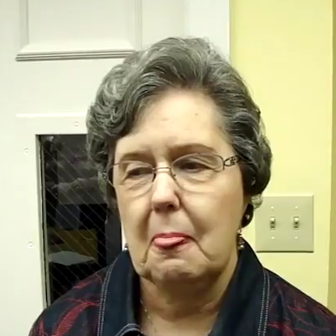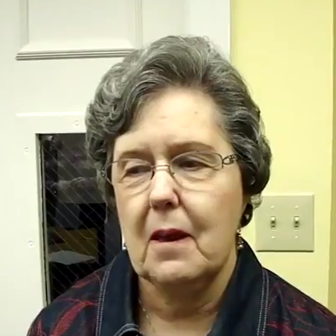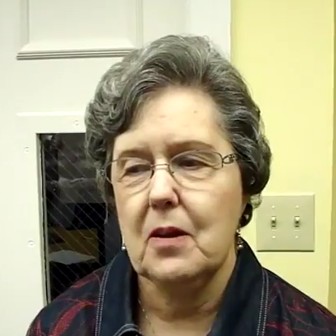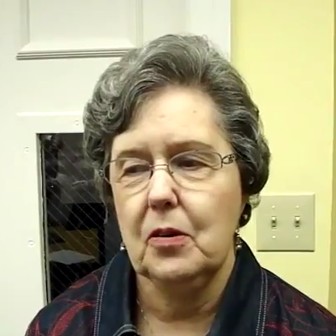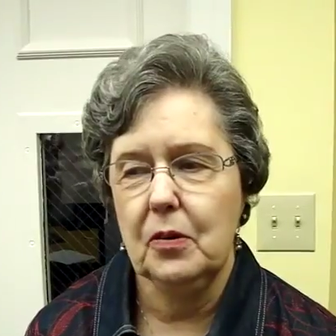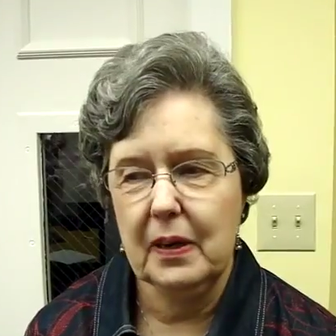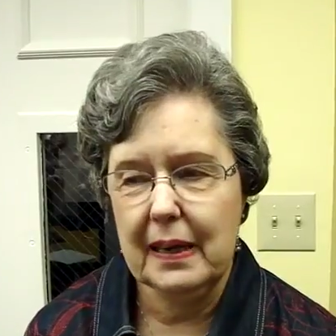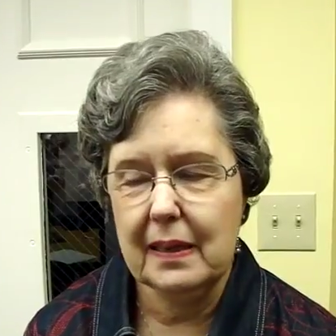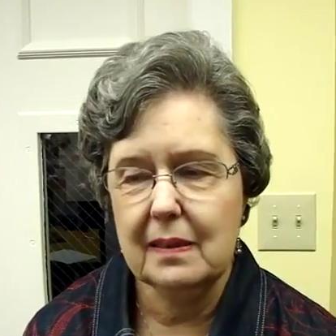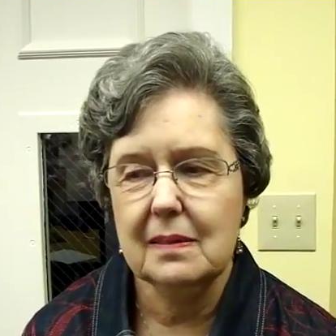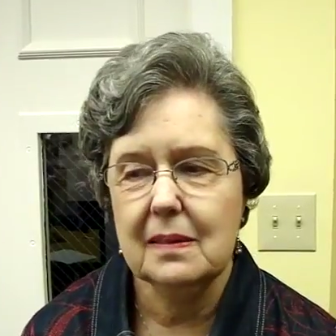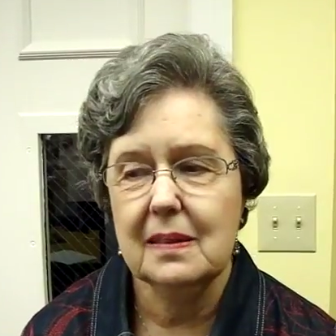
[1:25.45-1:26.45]

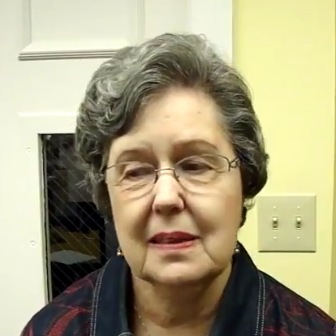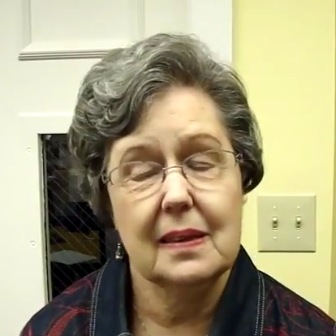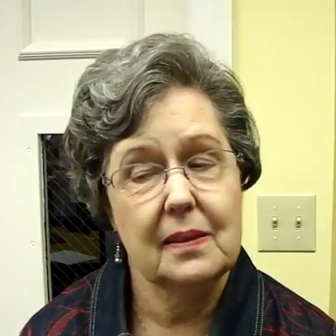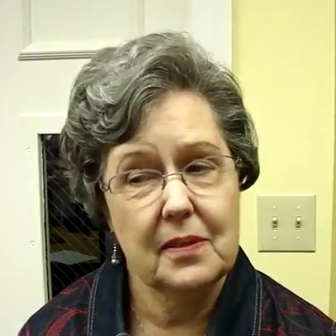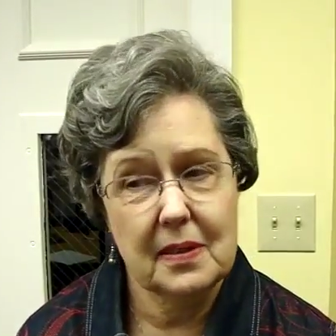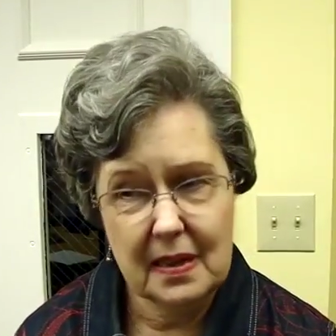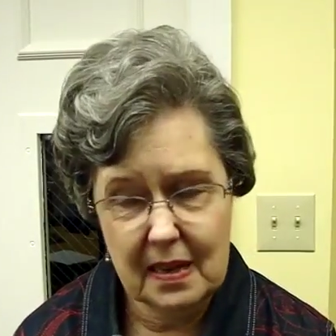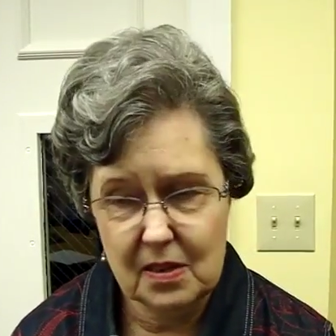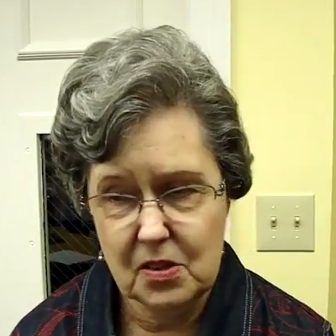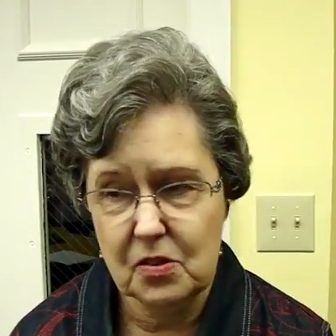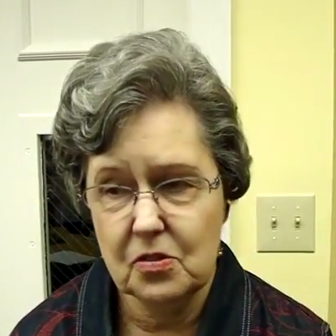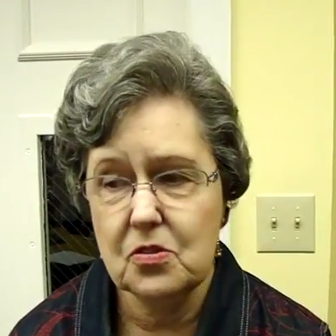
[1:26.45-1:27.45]
knowing the
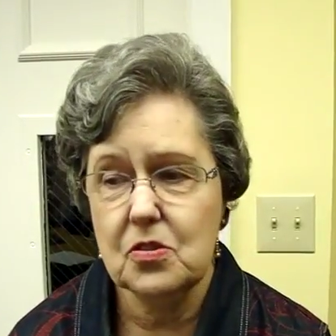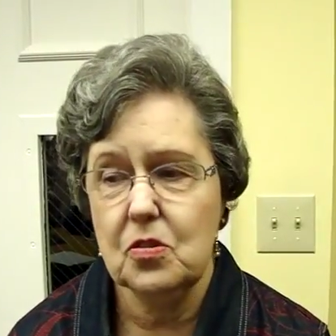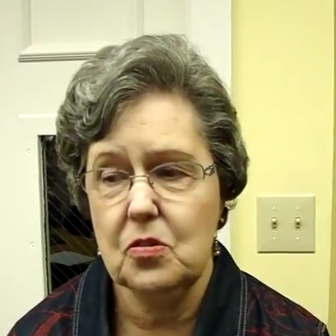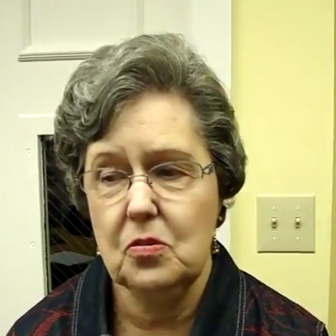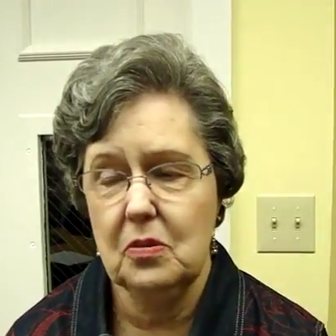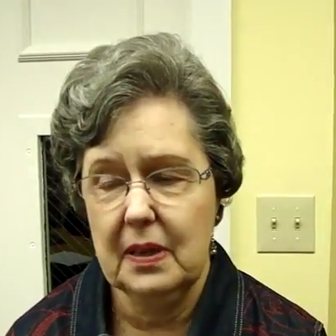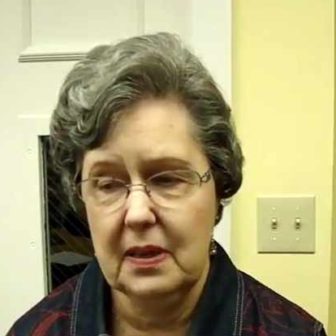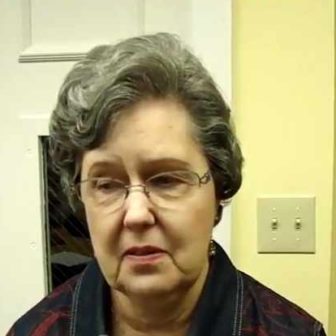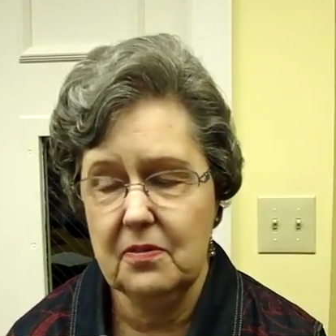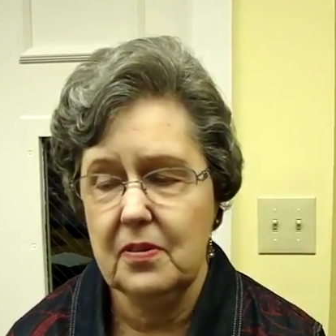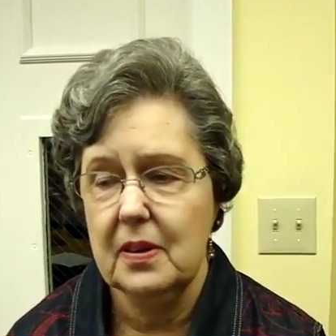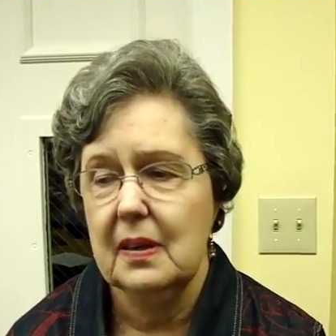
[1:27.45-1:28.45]
Hasslers who
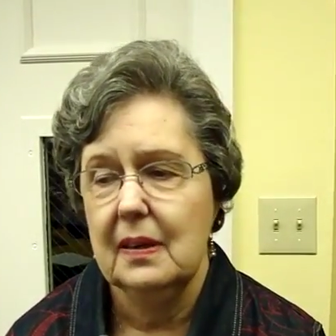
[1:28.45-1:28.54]
live